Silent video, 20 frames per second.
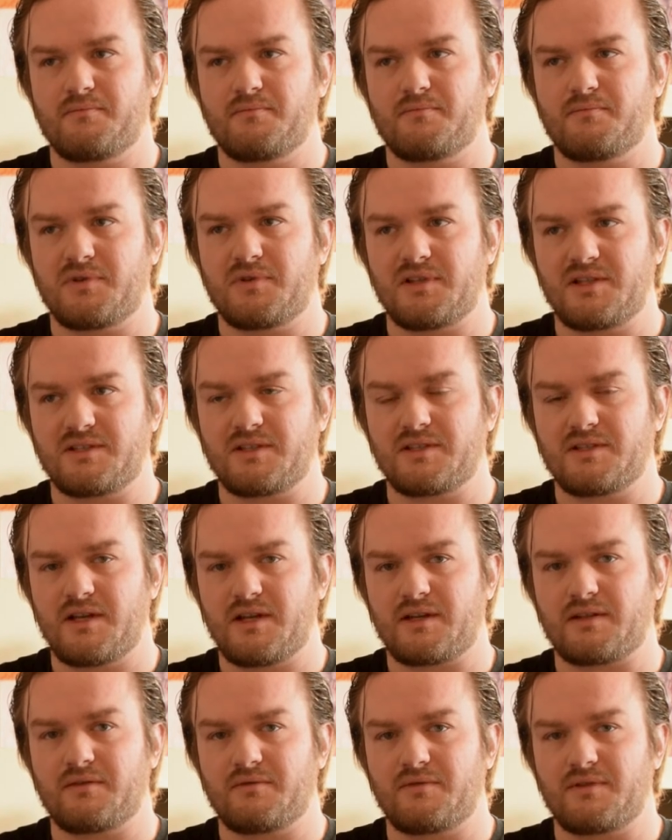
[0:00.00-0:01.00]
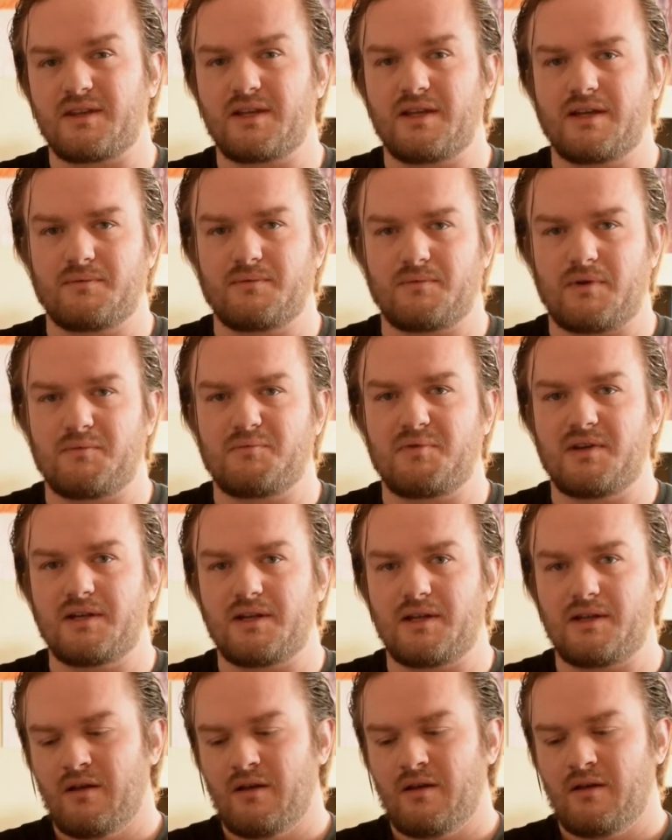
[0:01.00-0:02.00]
police detective at the
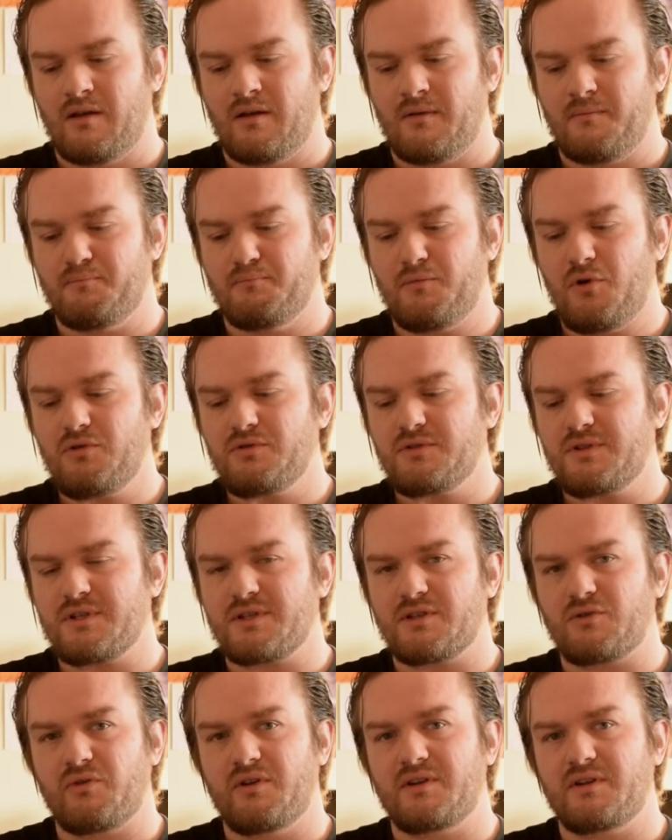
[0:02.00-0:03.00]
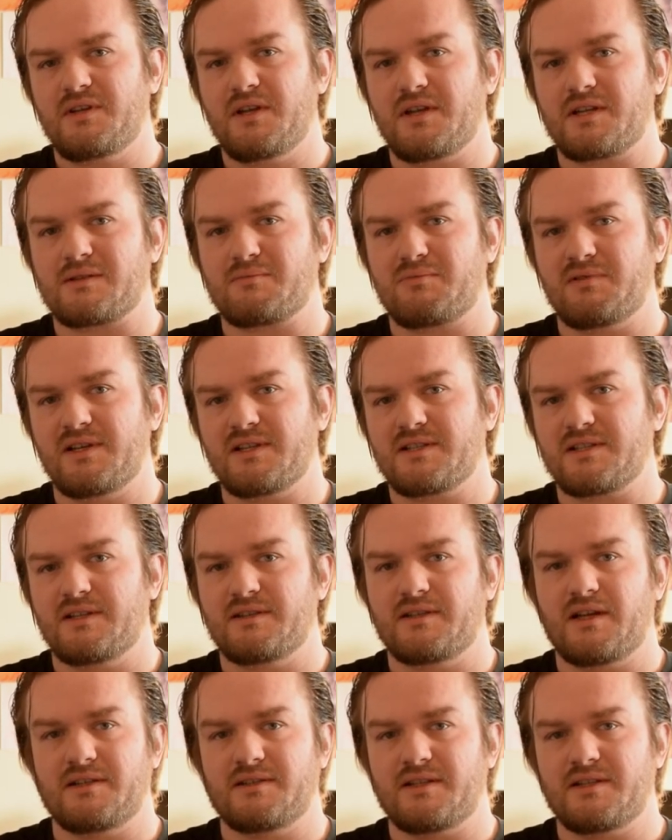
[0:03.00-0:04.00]
NYPD. Most of the story takes place in
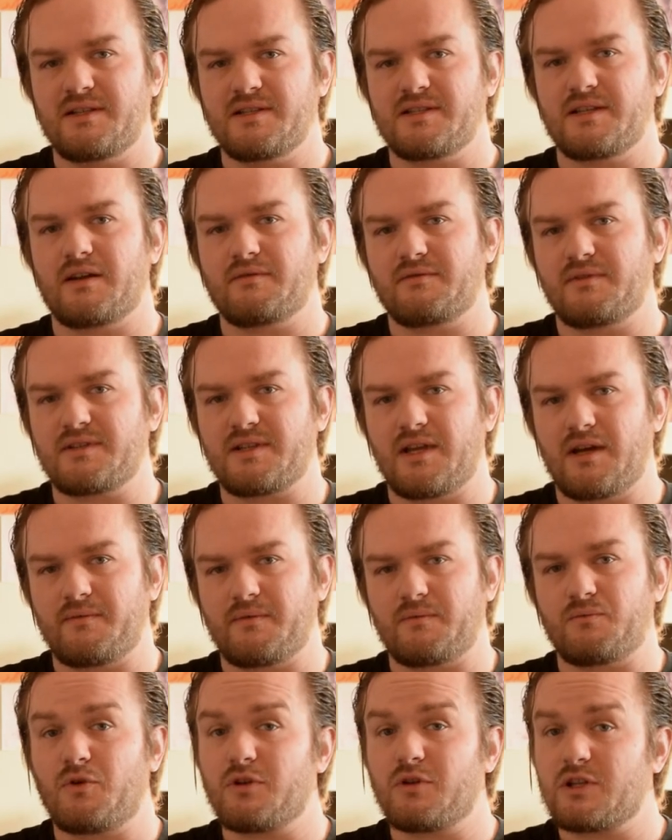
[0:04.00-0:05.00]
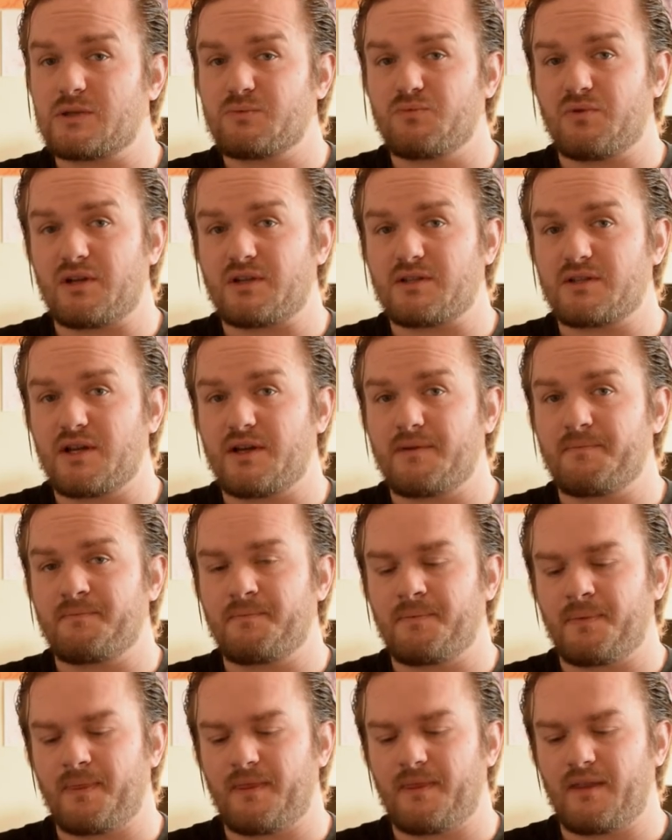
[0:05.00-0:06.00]
1977, around the springtime,
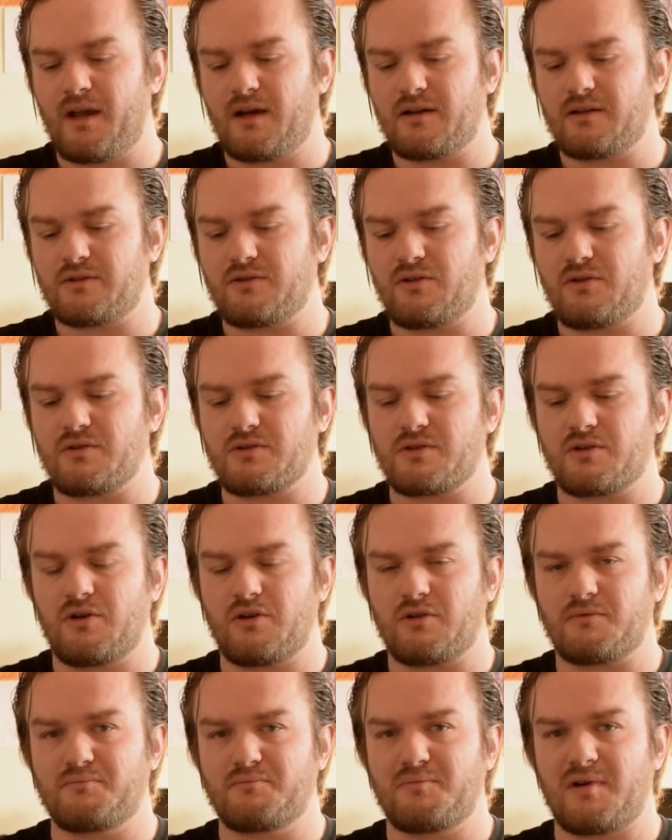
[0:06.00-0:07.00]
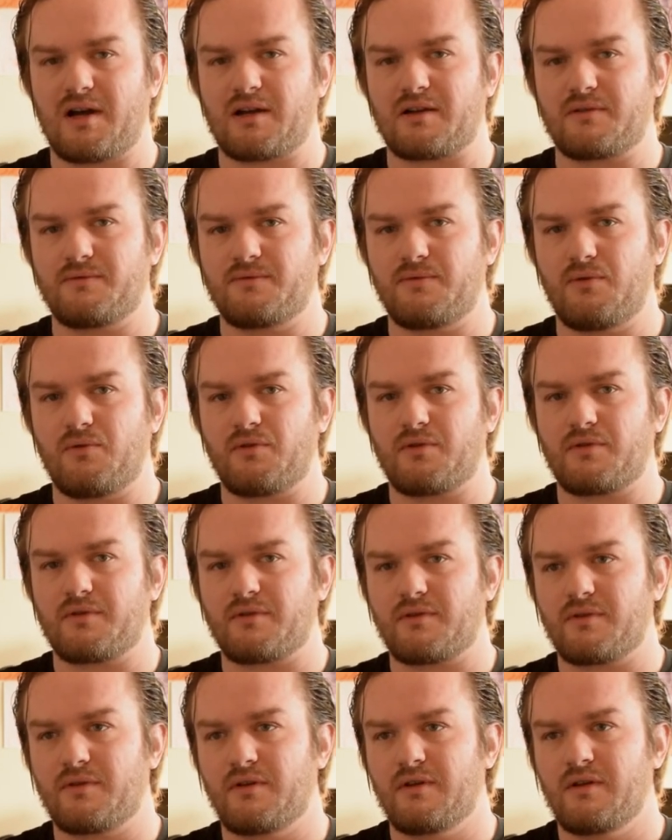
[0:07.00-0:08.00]
and it does cut back and
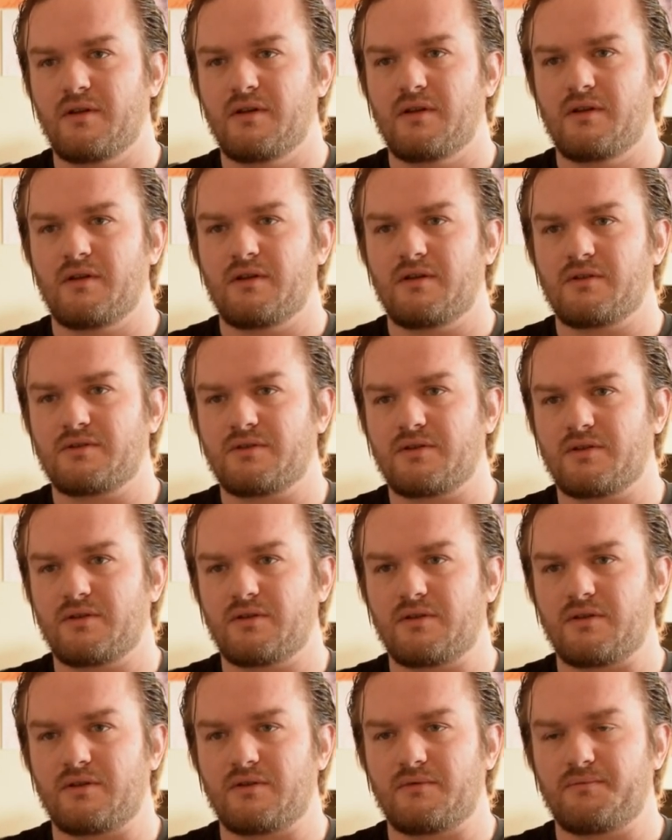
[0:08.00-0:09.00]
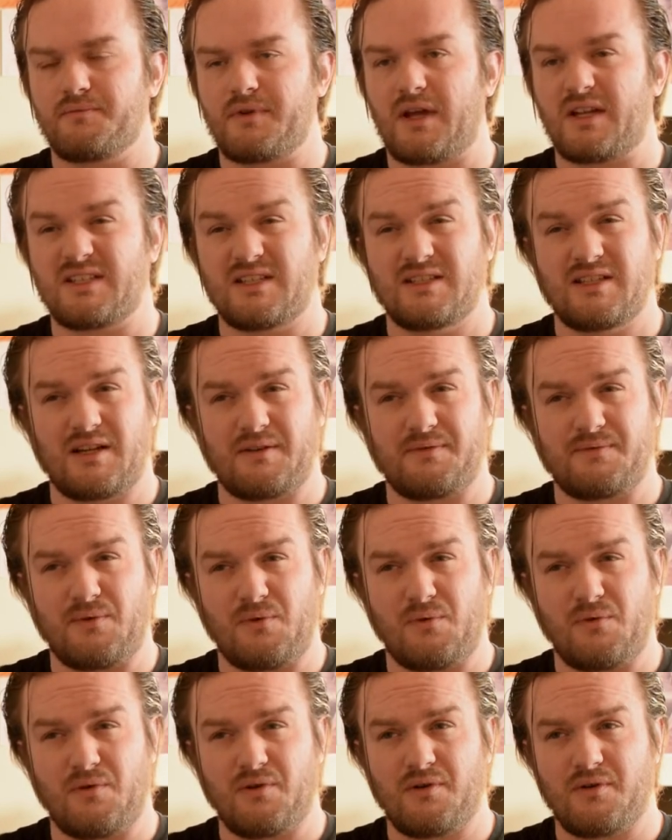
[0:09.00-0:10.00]
forth to
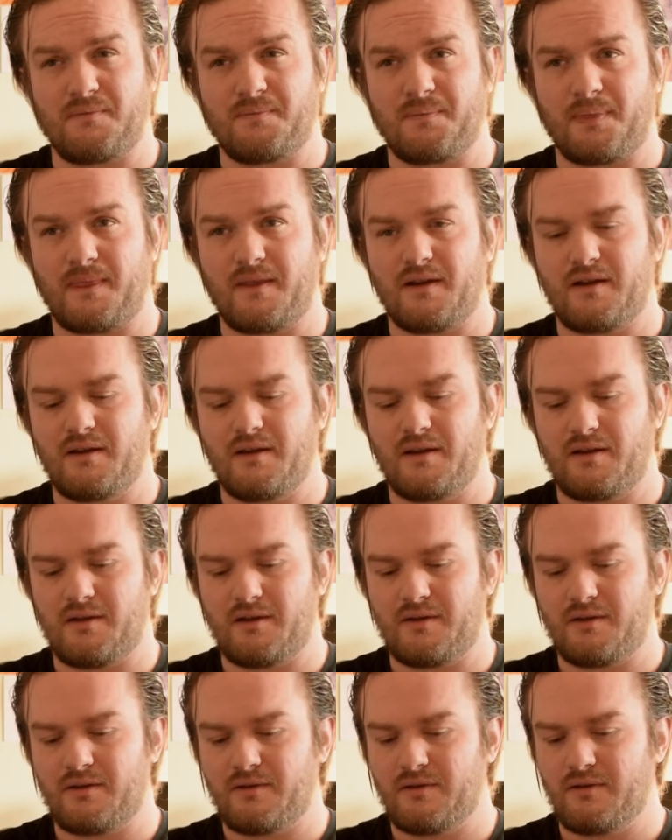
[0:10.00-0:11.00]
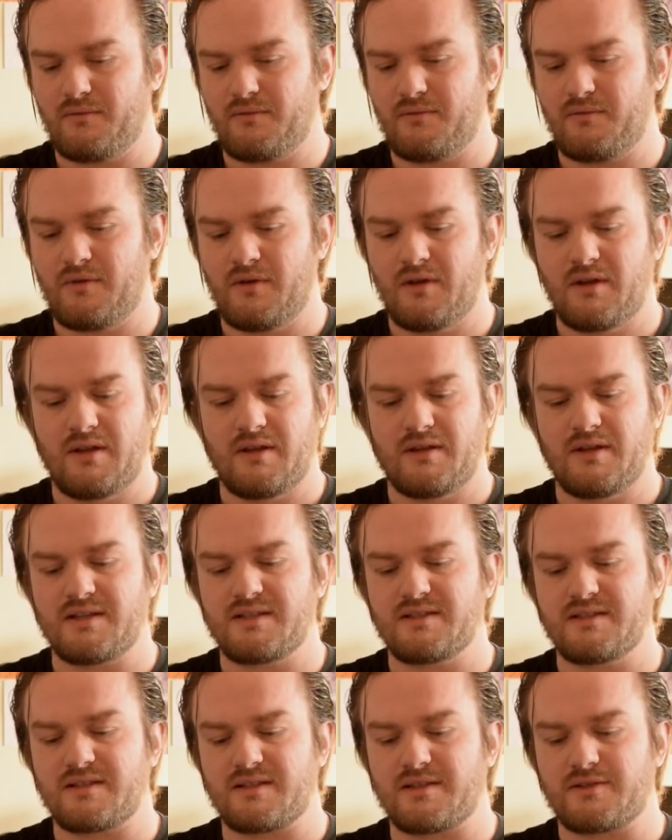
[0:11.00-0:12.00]
1984. This
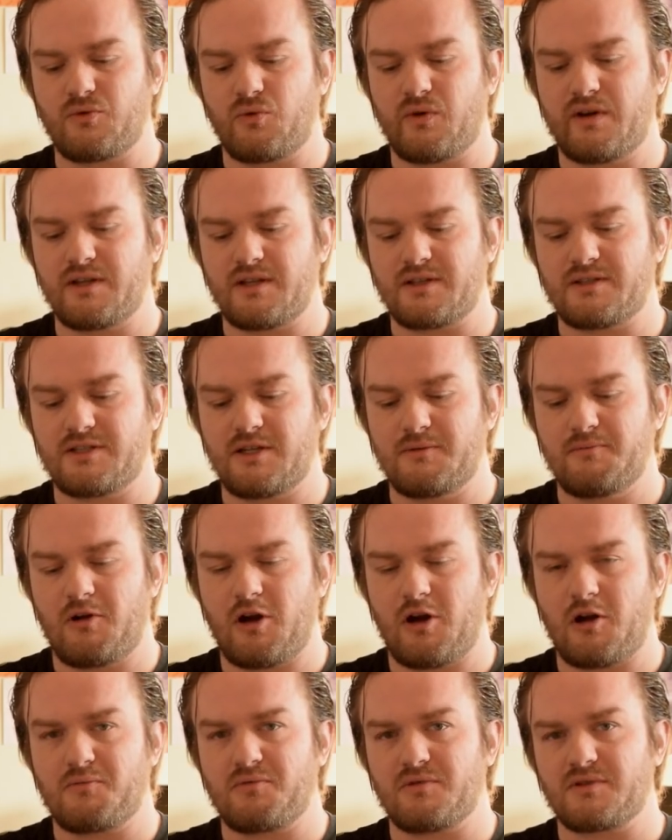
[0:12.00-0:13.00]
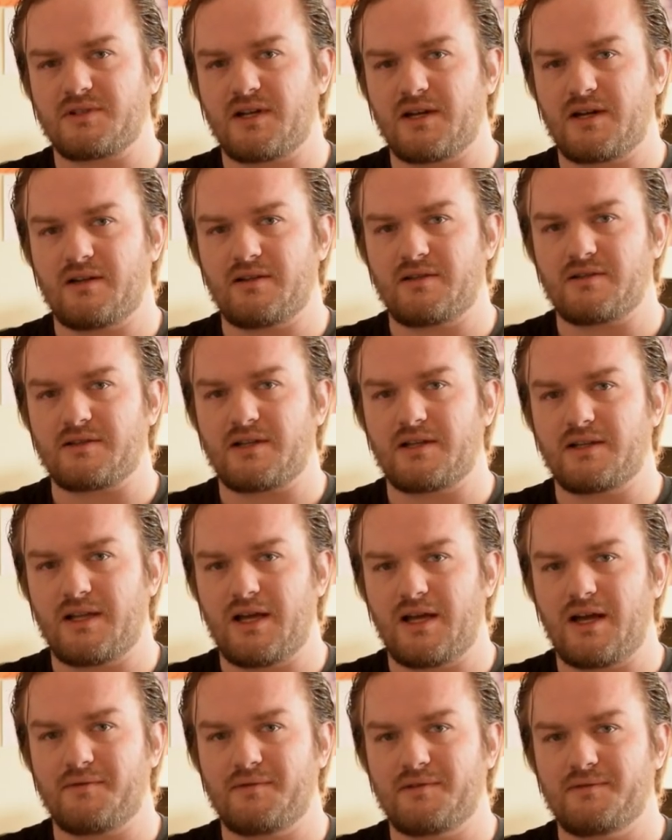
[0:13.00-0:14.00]
is a story that Jim Hopper tells
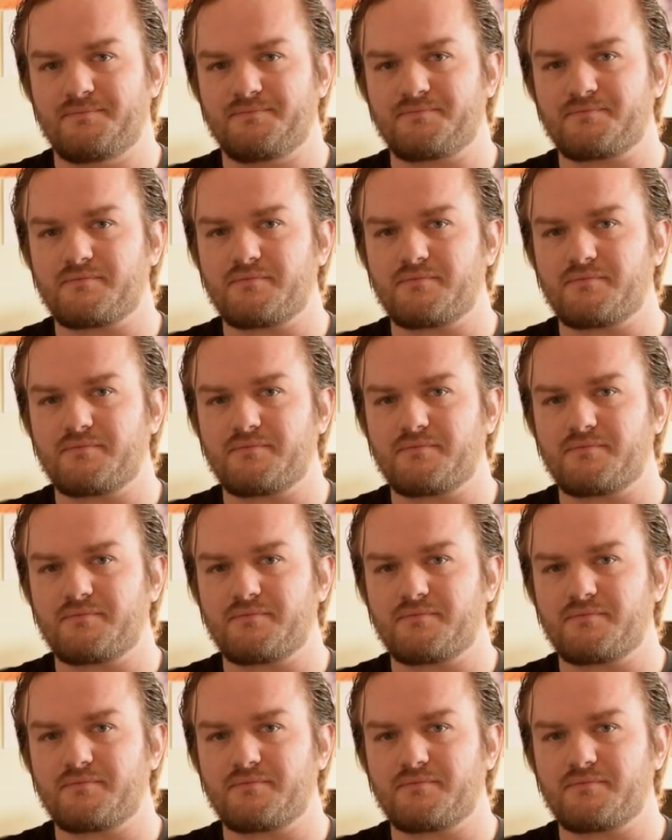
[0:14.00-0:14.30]
11,